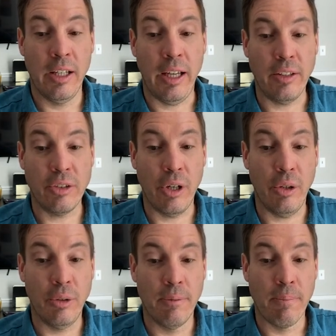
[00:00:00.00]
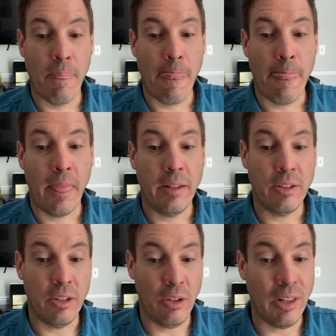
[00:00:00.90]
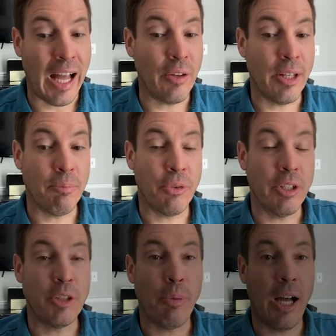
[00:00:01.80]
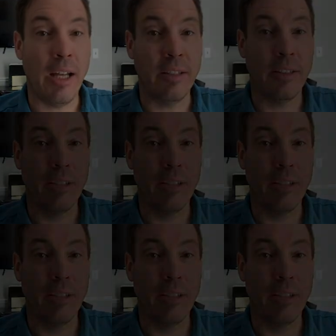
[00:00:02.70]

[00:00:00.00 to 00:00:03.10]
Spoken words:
And so you'll allow them to respond.